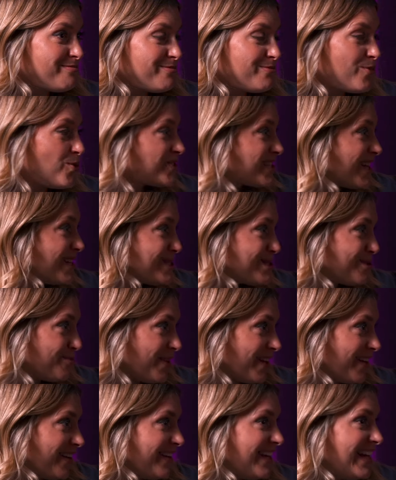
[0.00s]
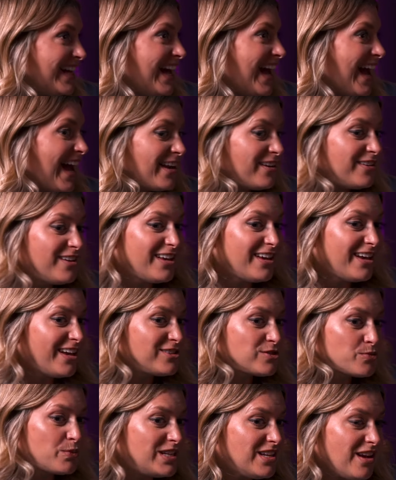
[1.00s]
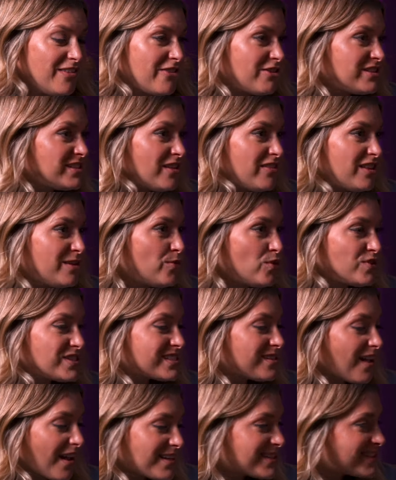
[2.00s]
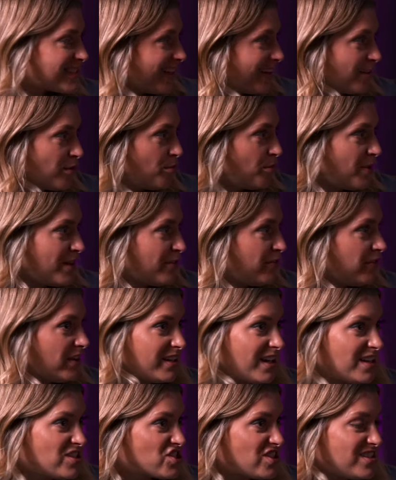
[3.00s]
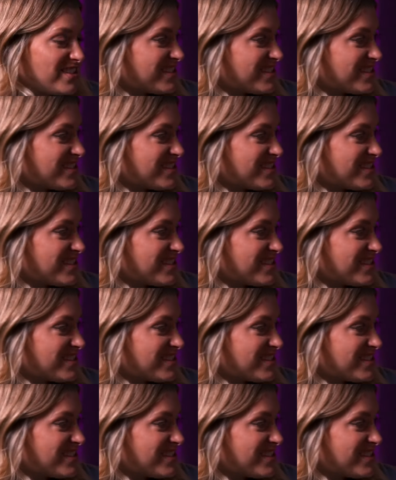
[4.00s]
more sensibly. And as we know, there is nothing more sexy than being financially